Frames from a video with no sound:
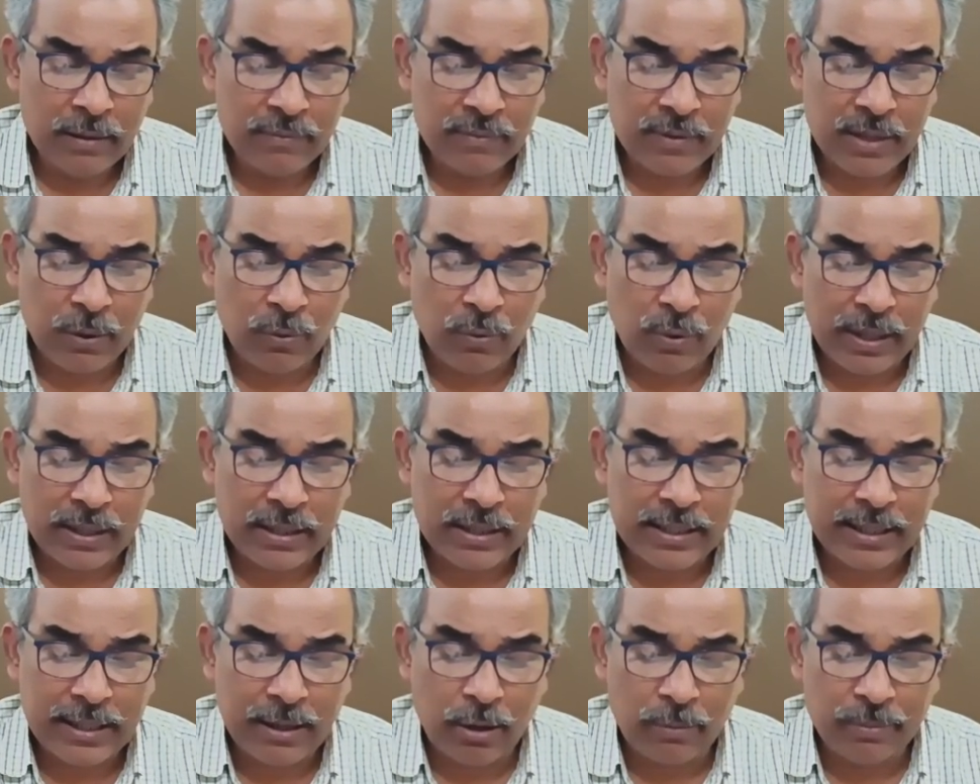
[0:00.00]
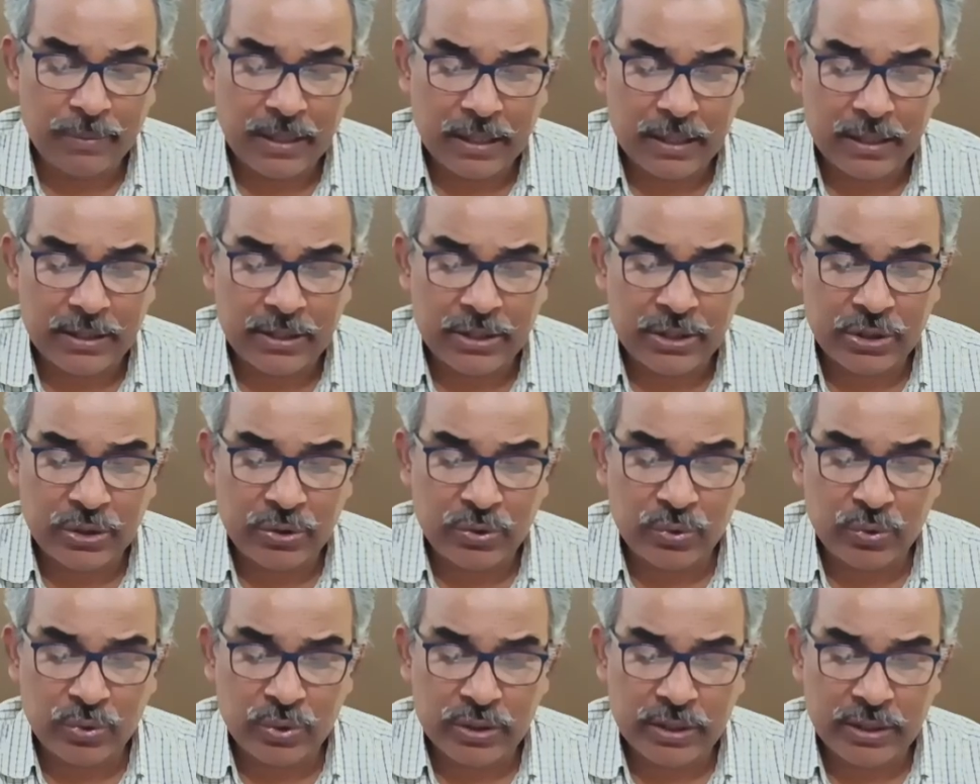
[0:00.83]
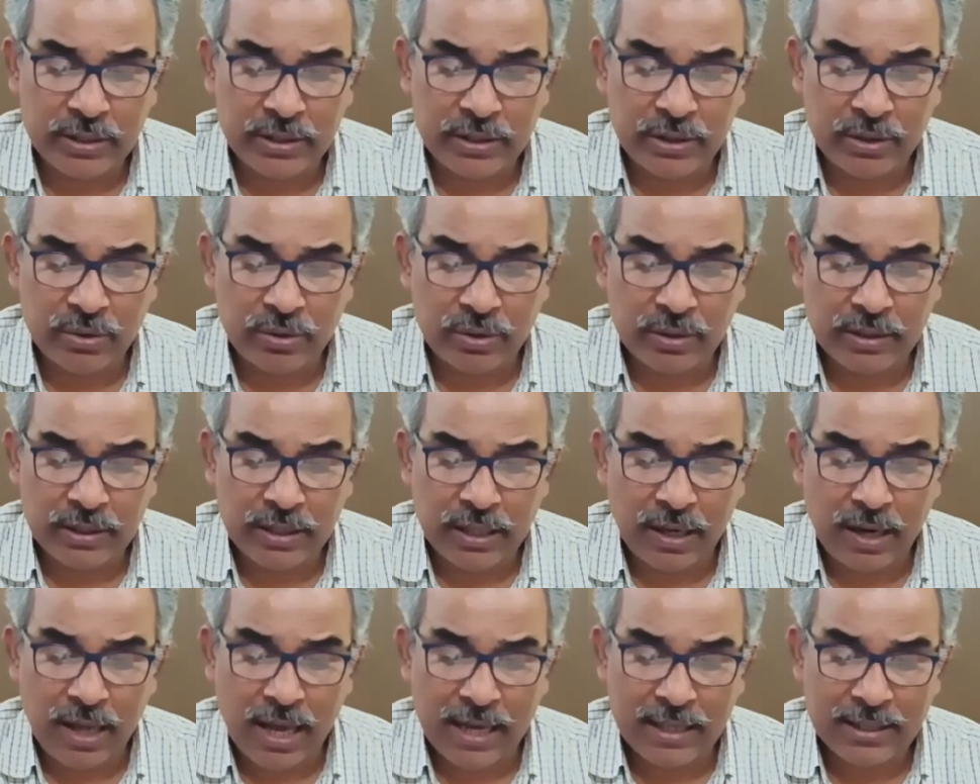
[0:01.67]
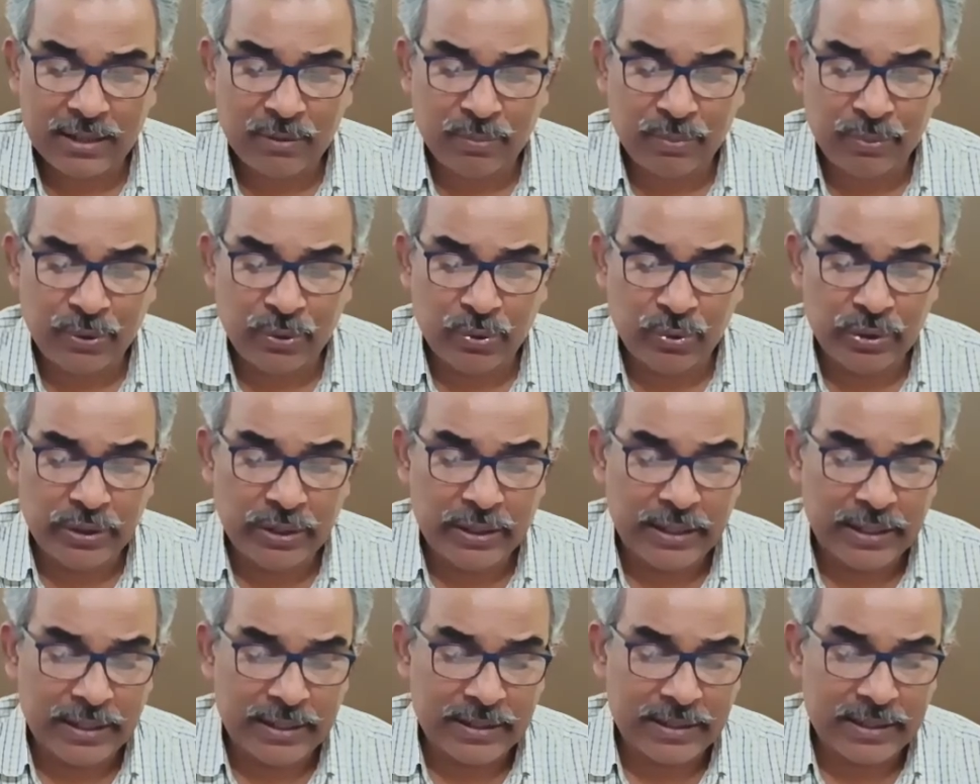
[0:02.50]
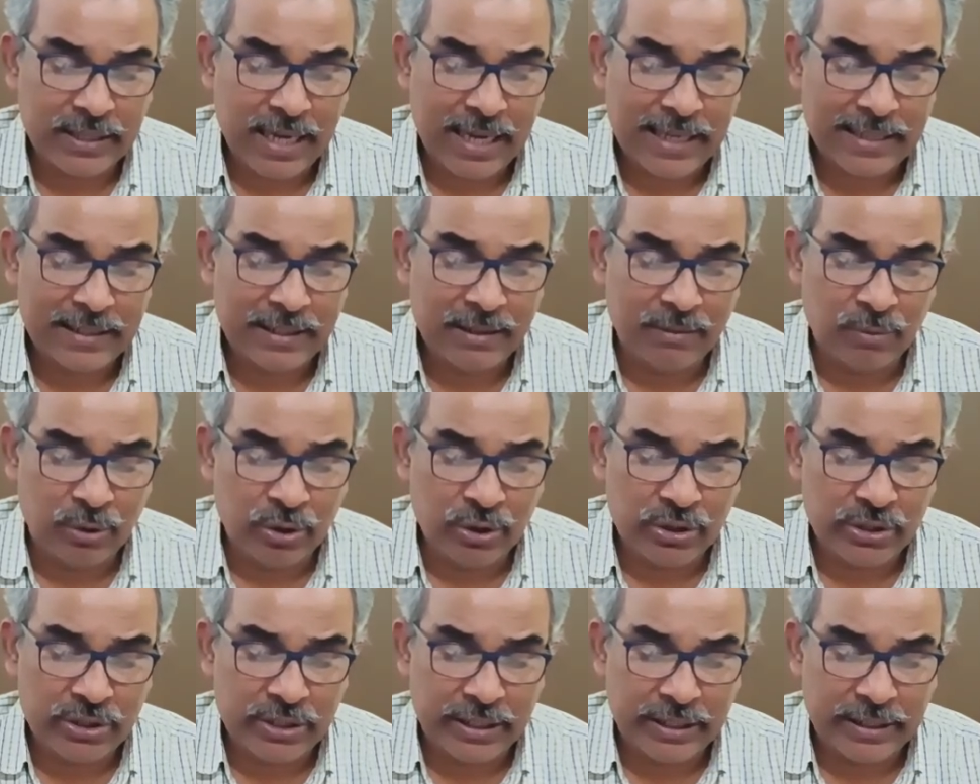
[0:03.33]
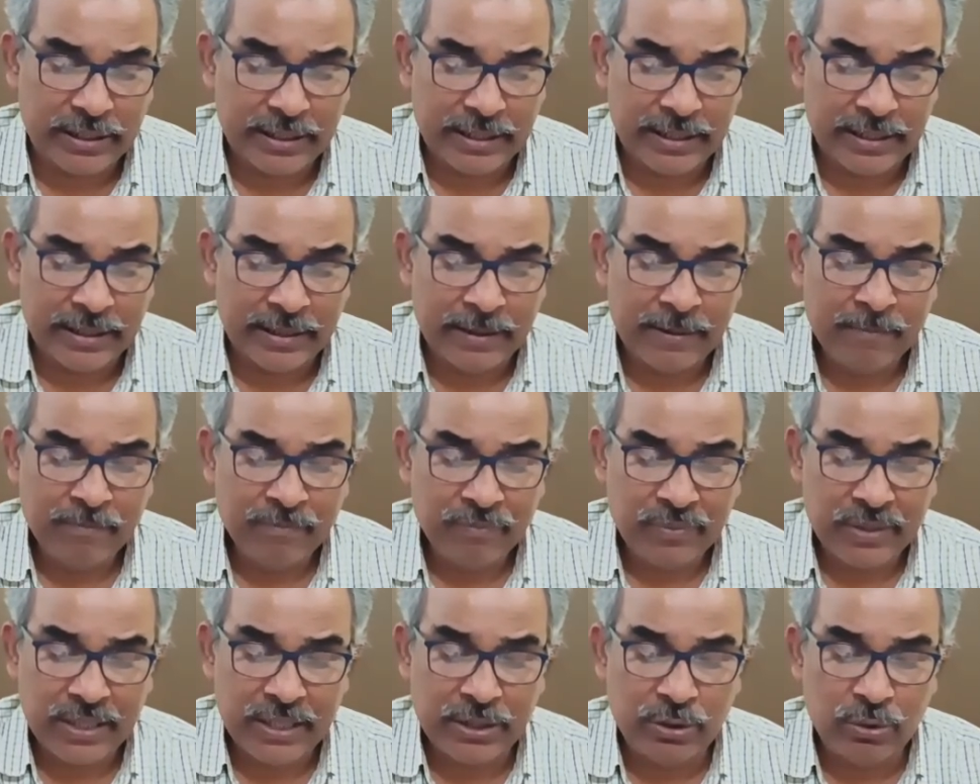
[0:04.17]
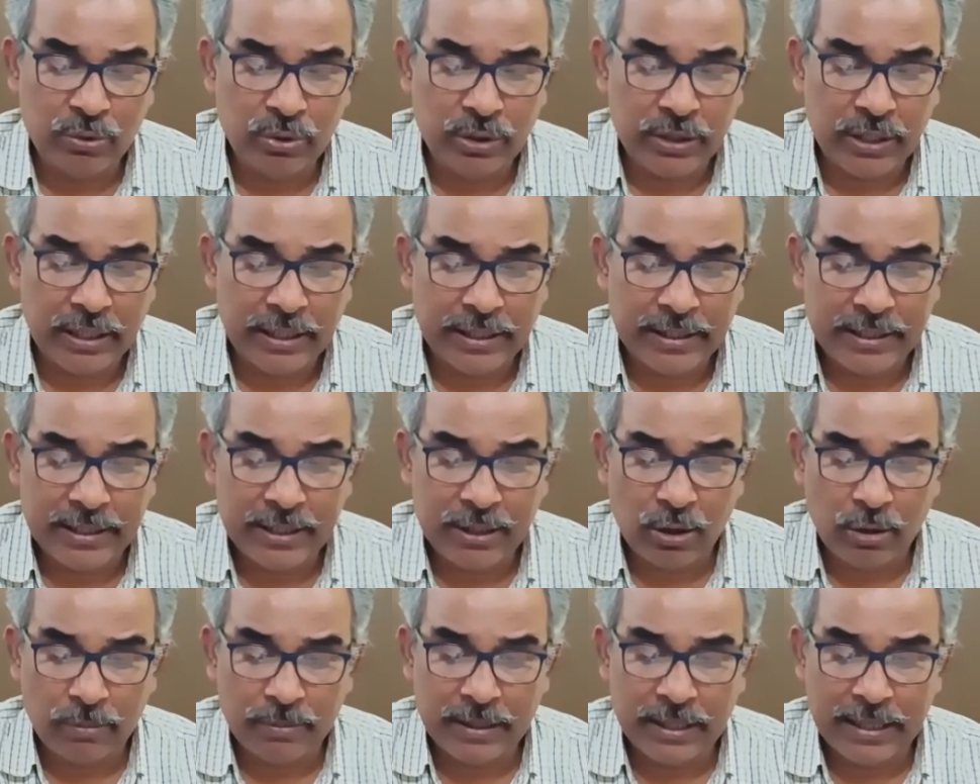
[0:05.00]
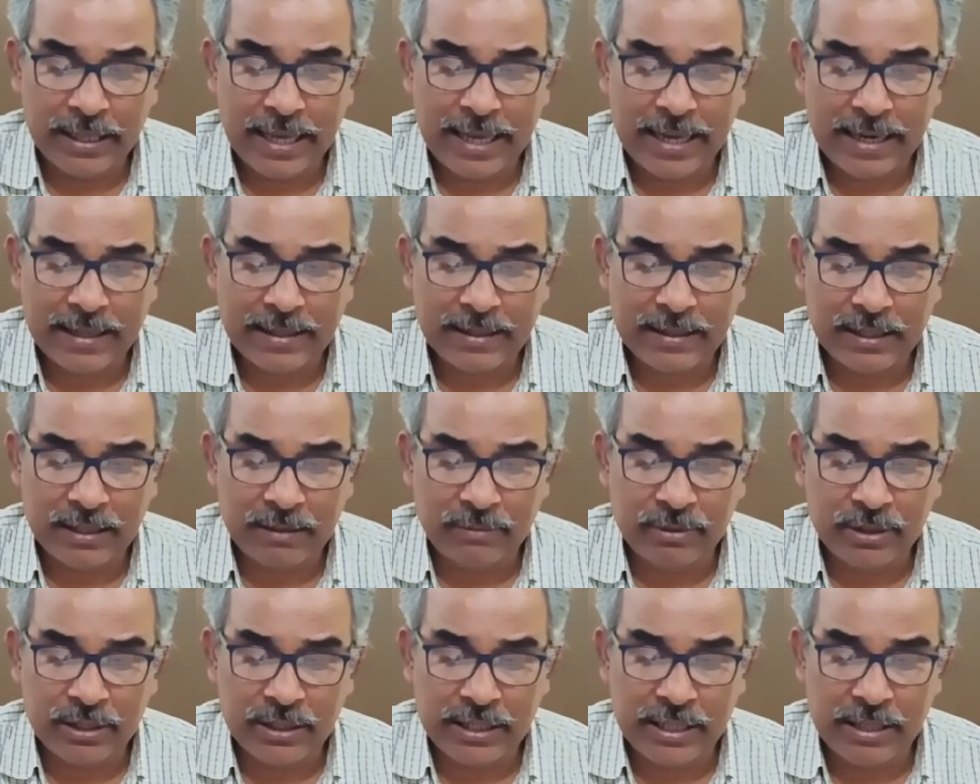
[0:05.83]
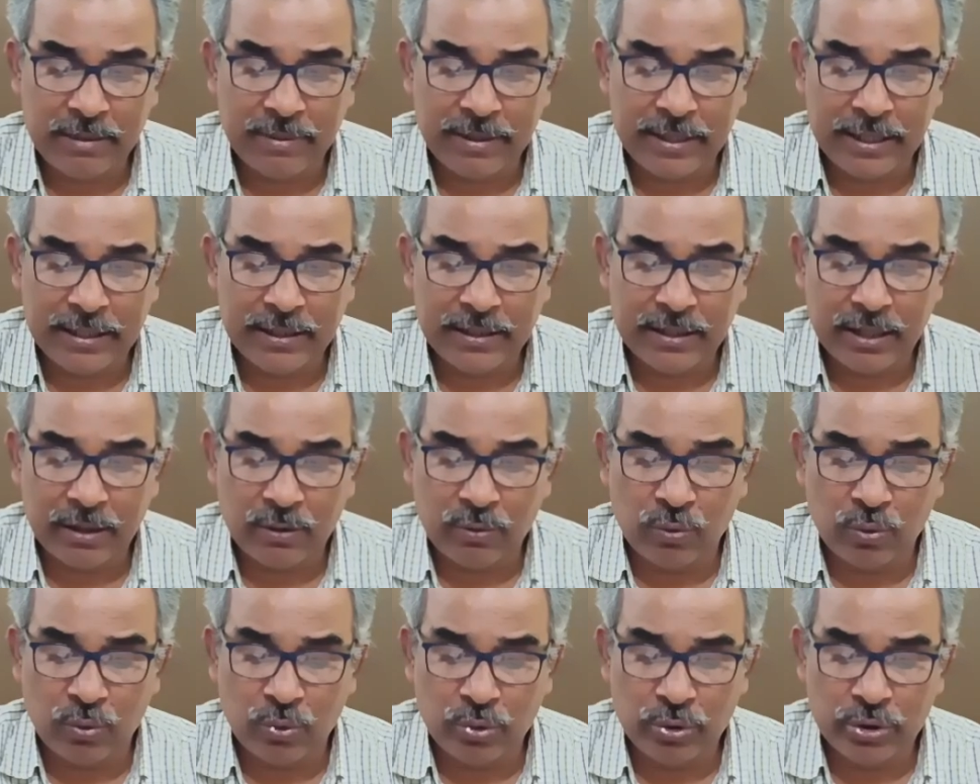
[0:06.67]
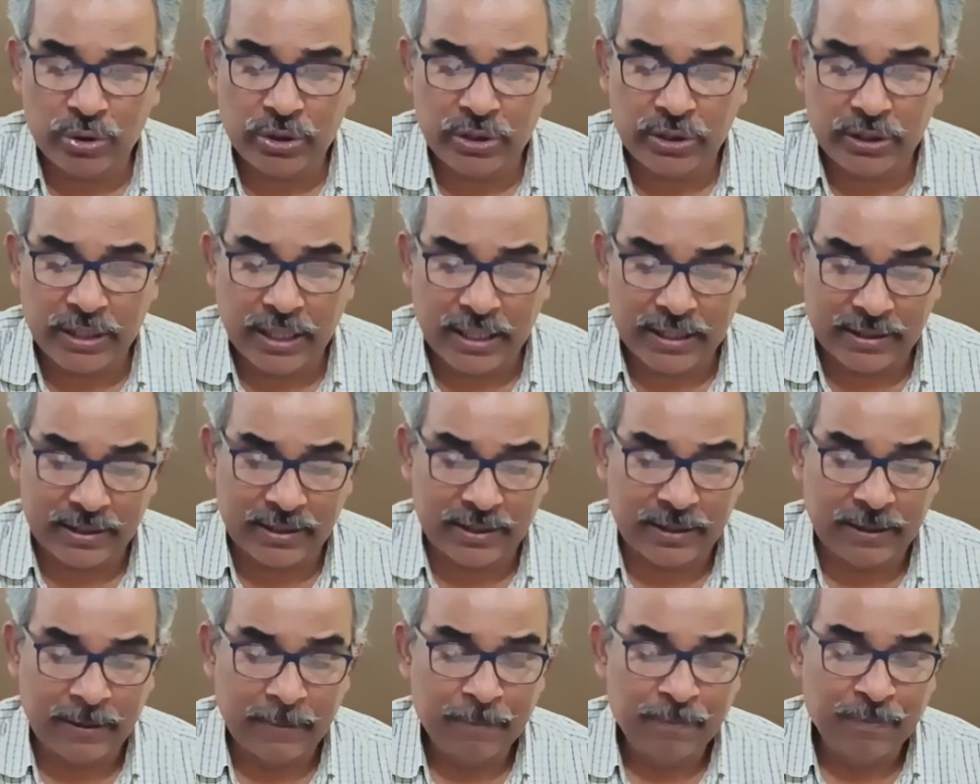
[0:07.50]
The working of the constitution during the last few years has demonstrated the utility of the directives even in the courts. Thus,